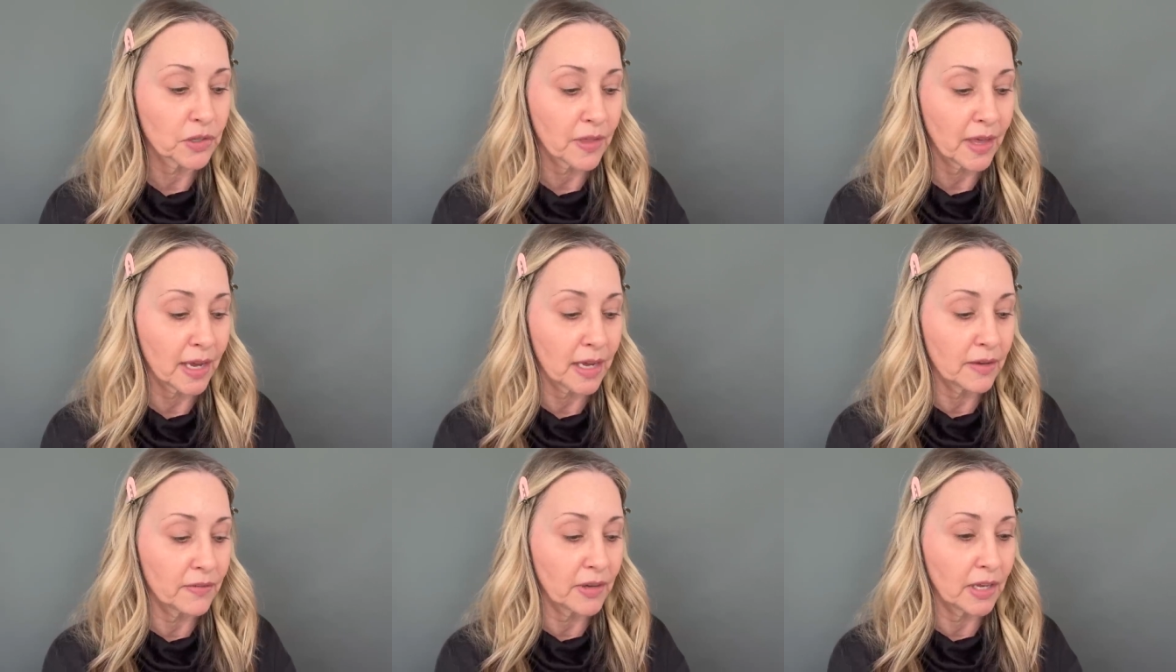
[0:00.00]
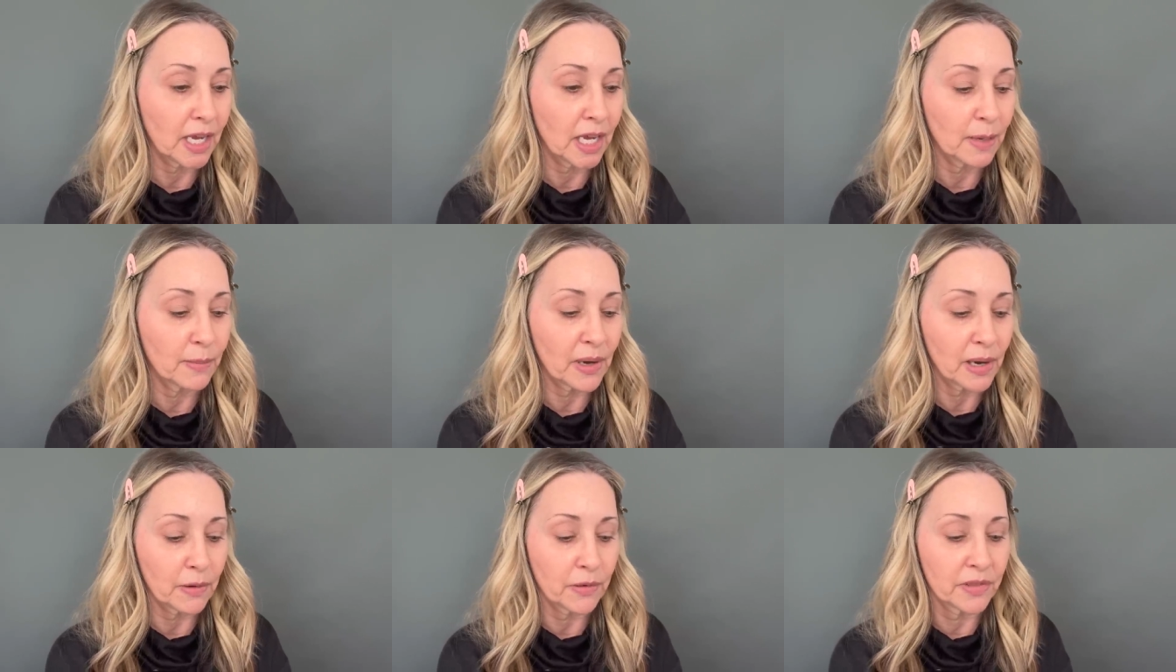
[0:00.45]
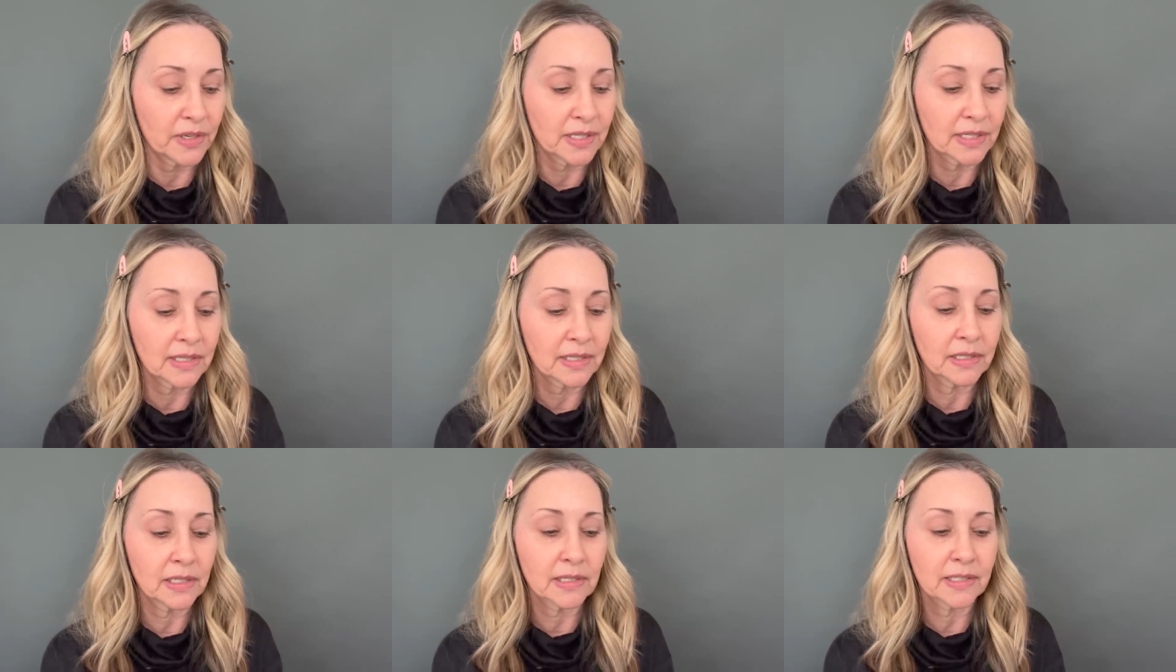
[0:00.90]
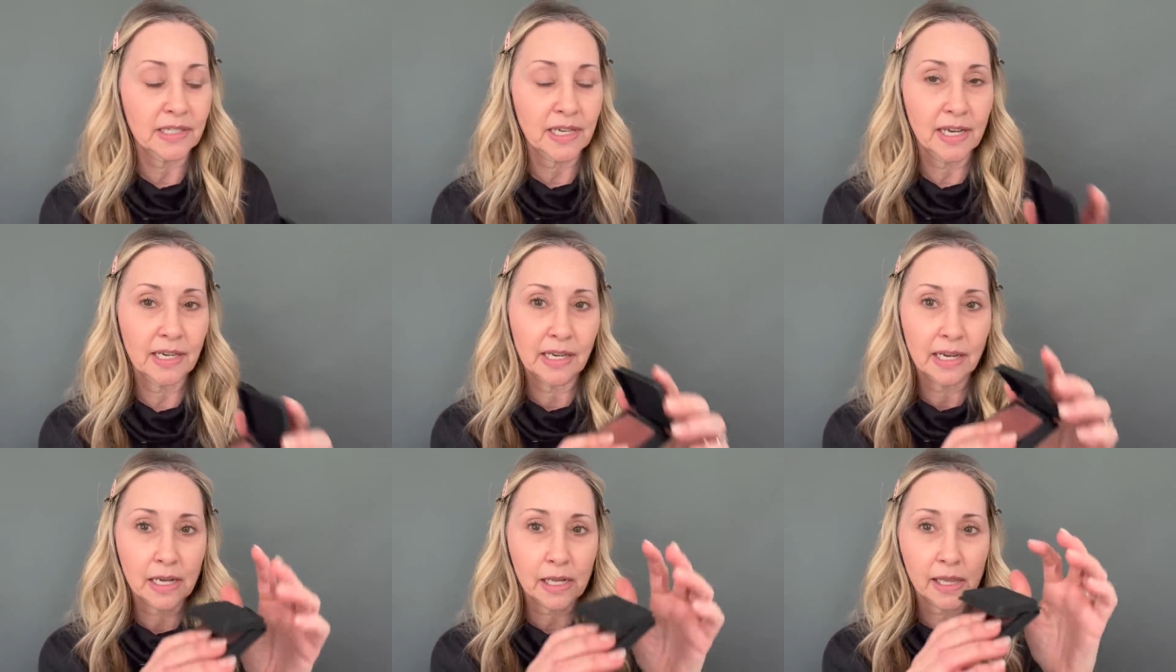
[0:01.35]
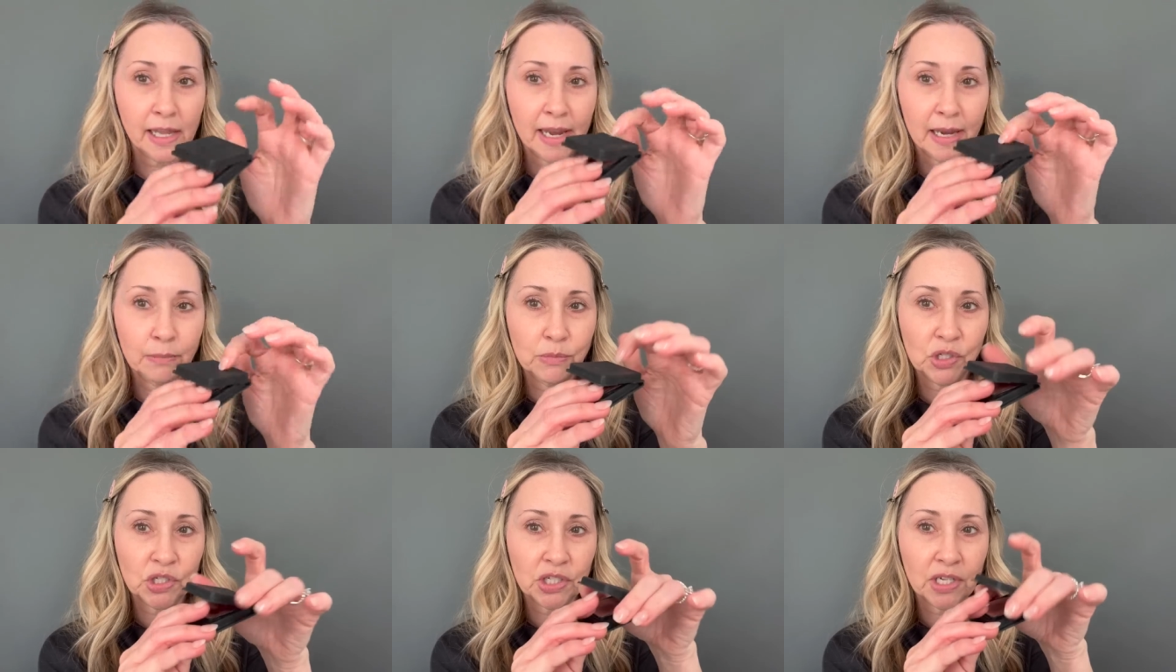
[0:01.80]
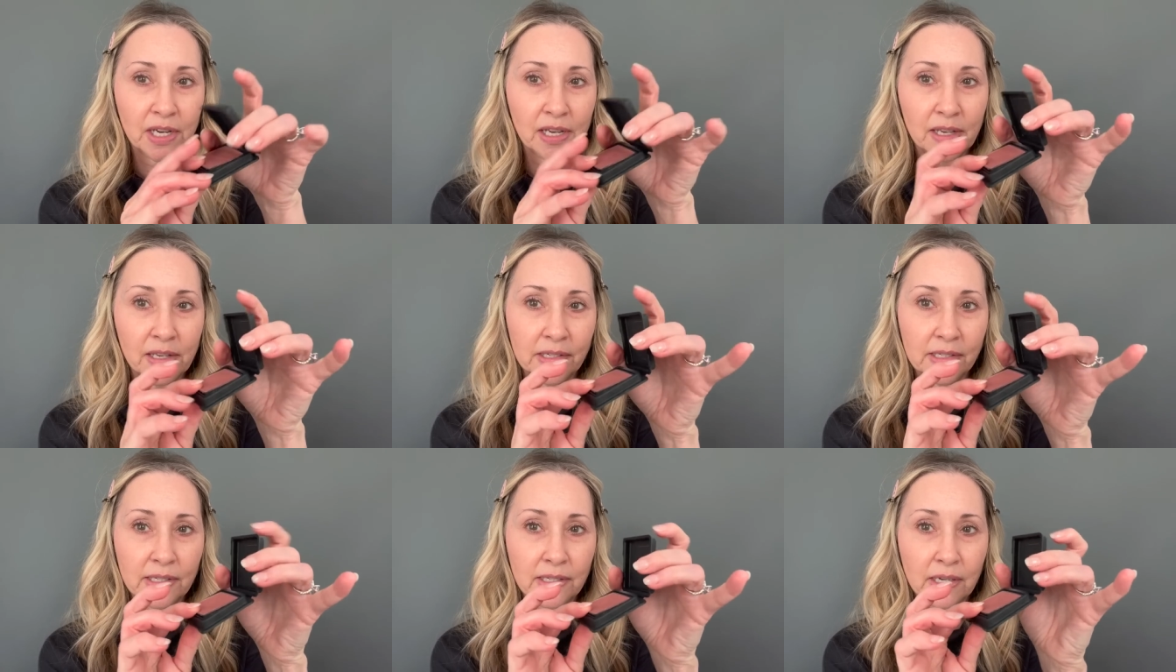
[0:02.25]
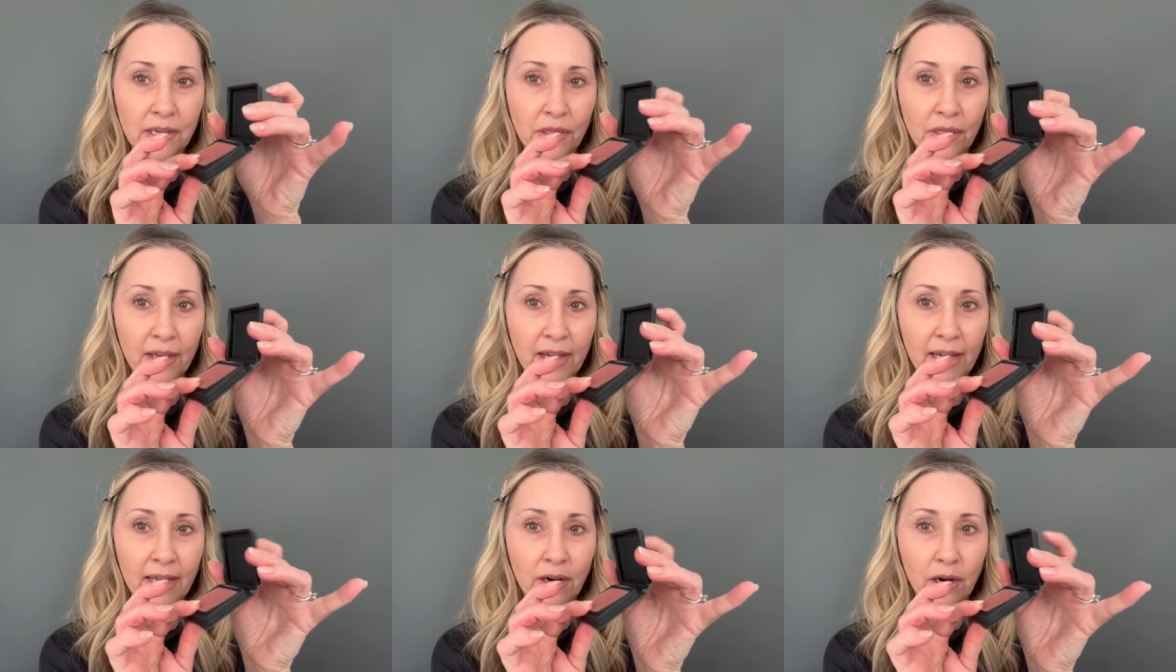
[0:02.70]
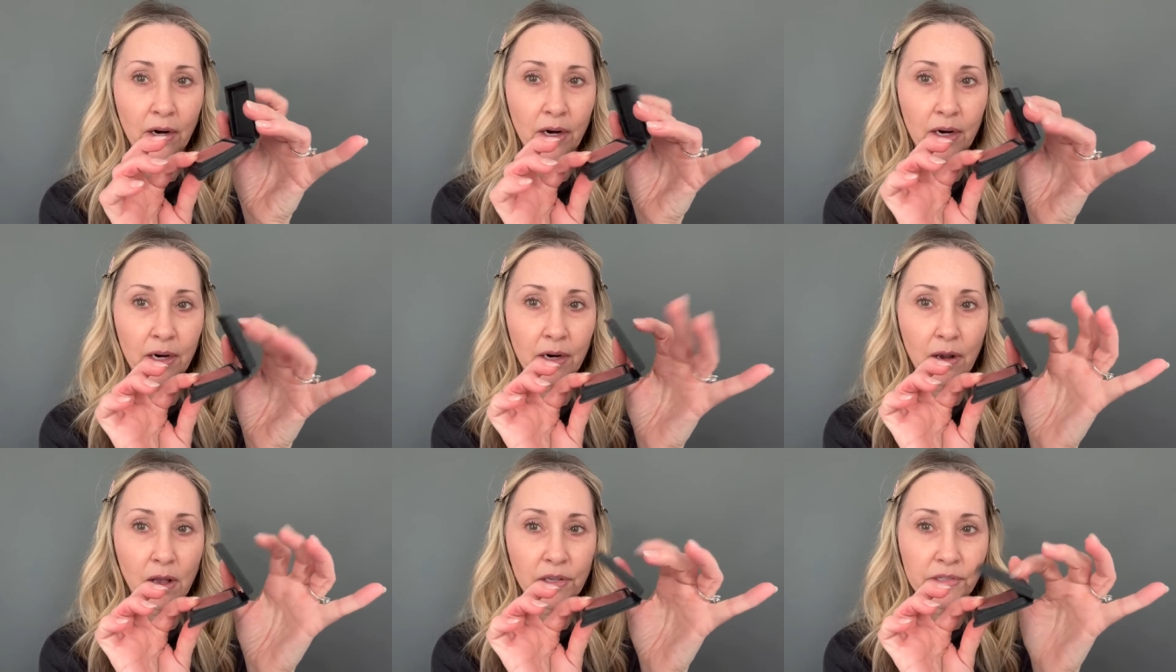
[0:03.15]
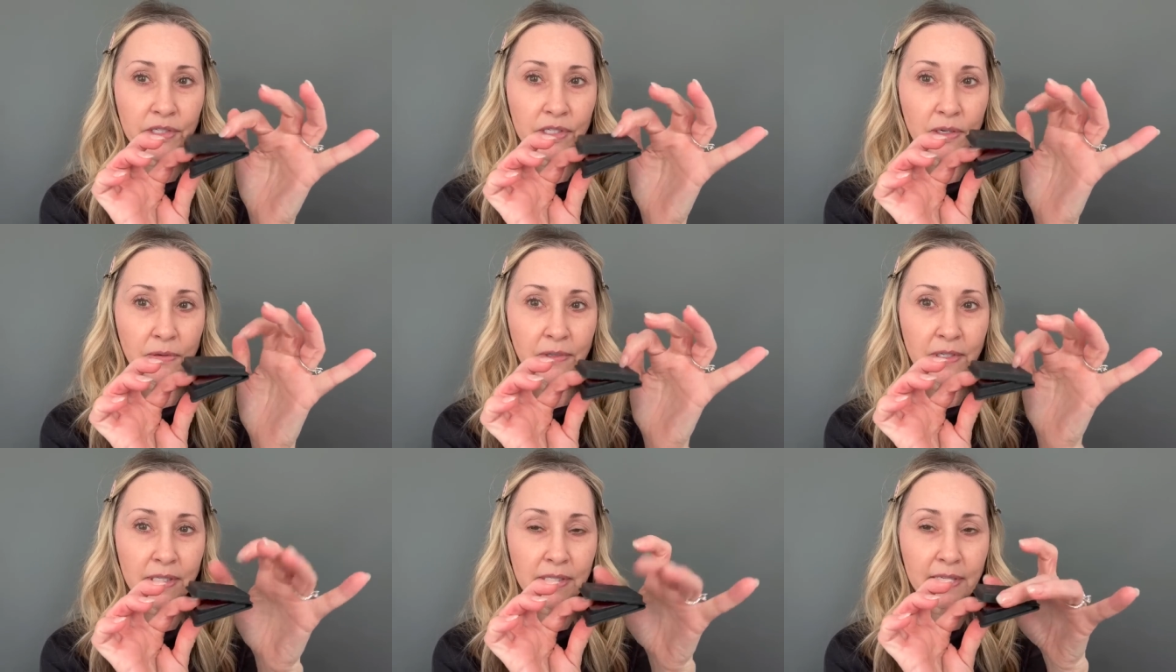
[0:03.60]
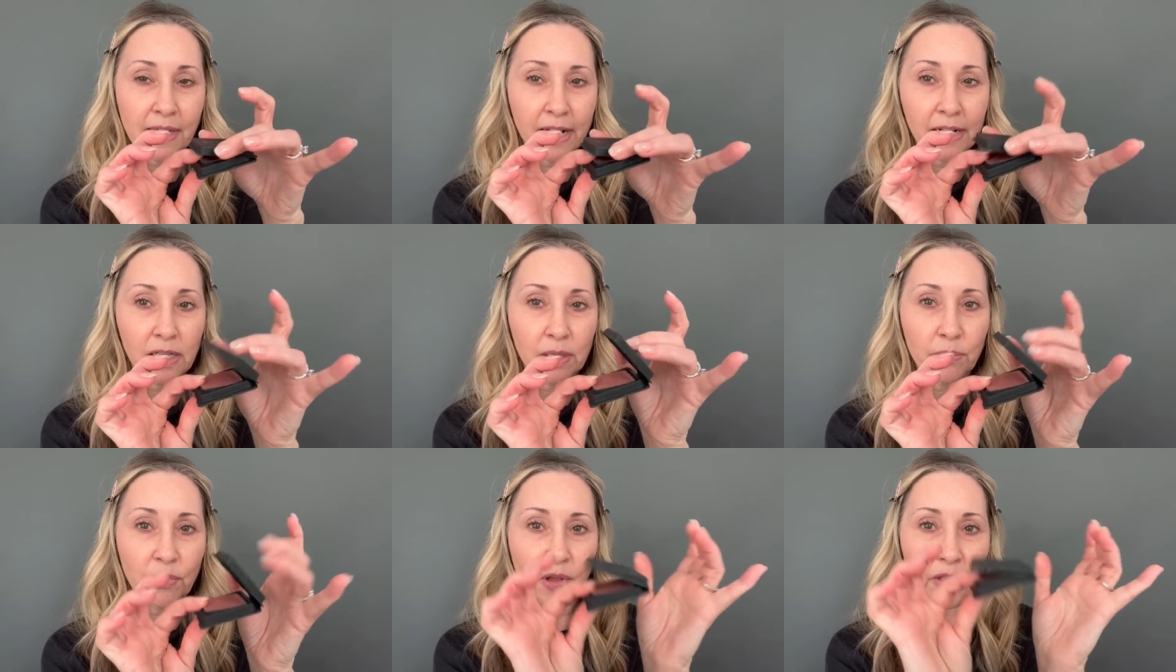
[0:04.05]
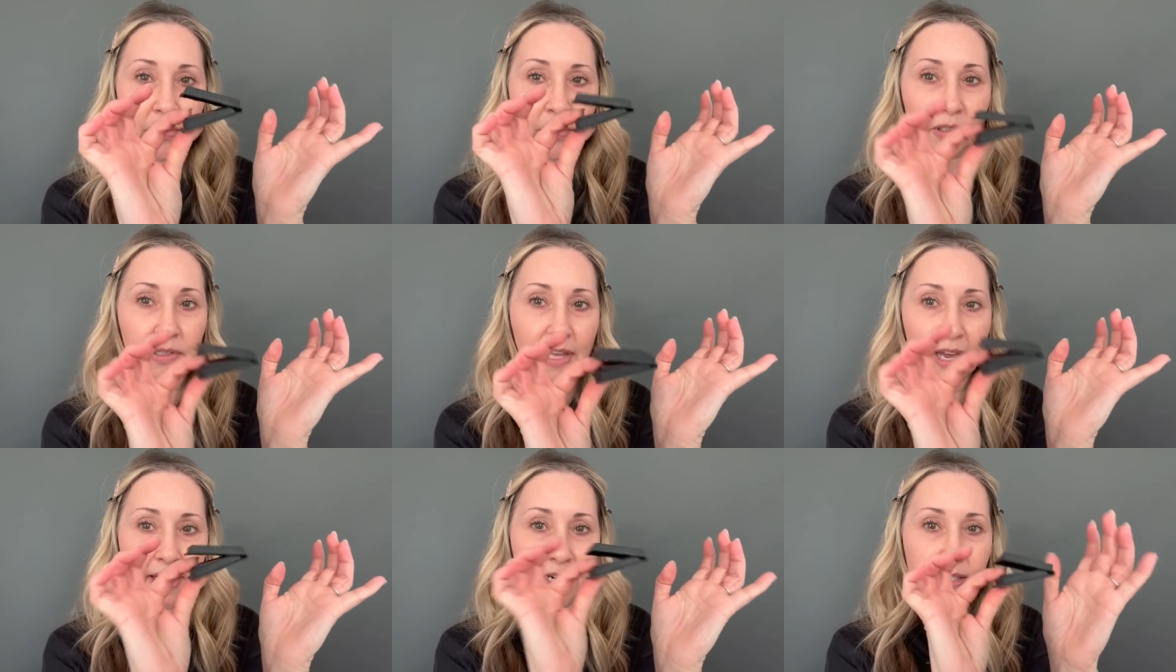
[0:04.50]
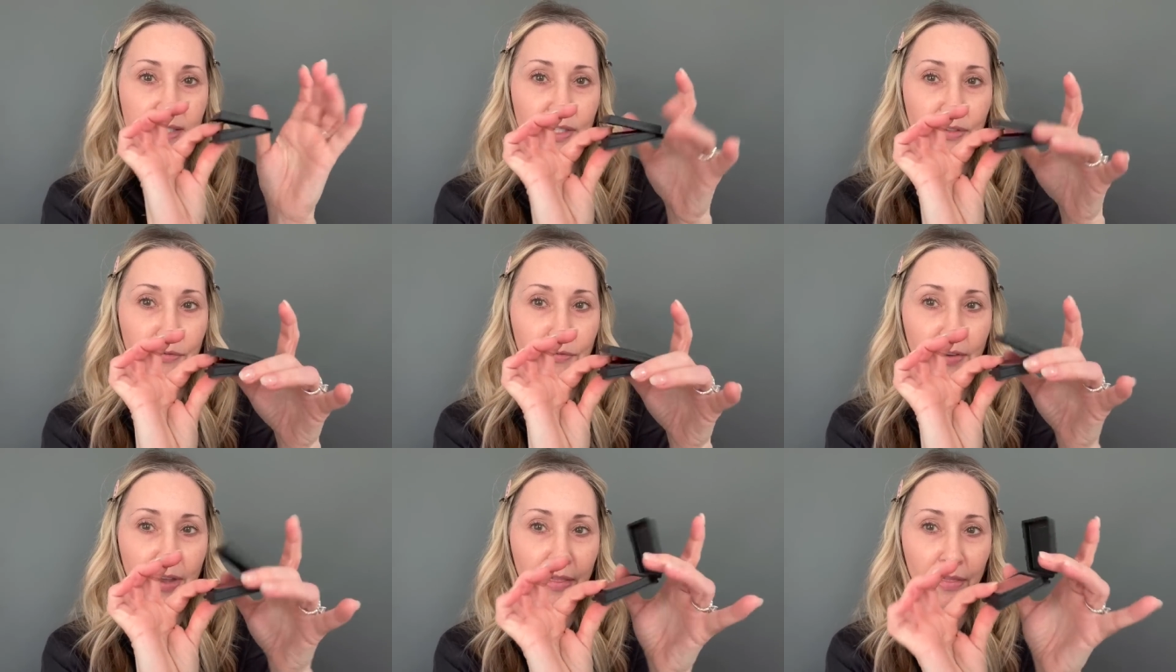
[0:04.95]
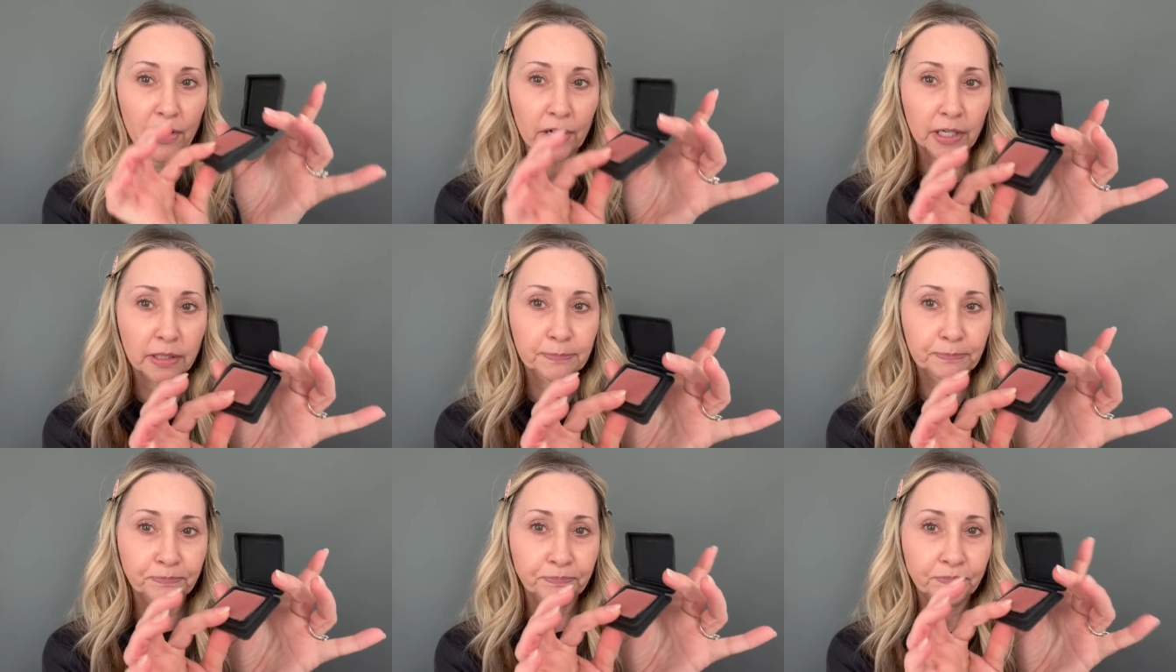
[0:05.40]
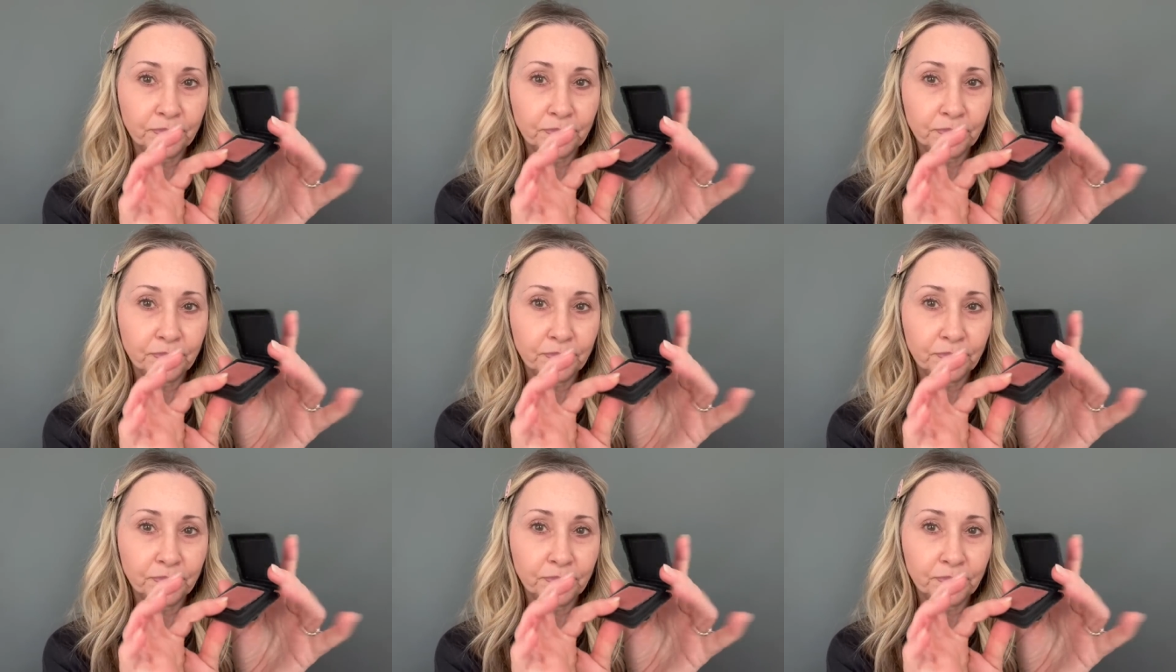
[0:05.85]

They even came out with these little tiny clamshells that are also recyclable and they're light as a feather.